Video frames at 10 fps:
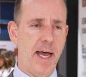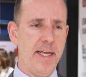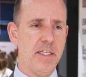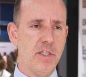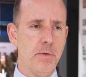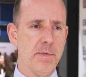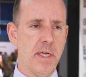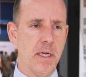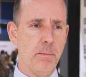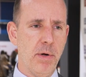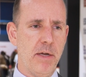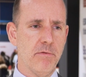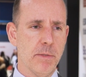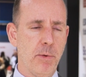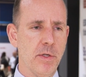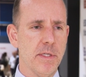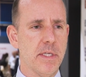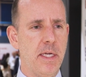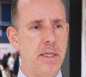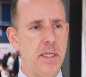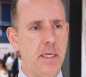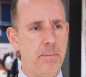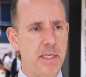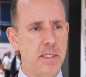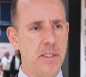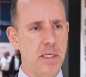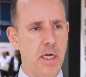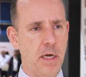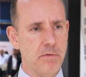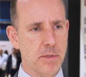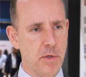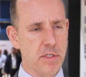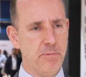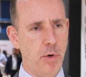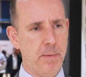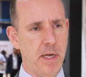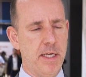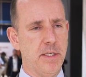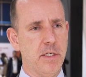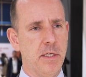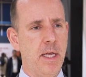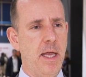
82% complete response in the BCG unresponsive population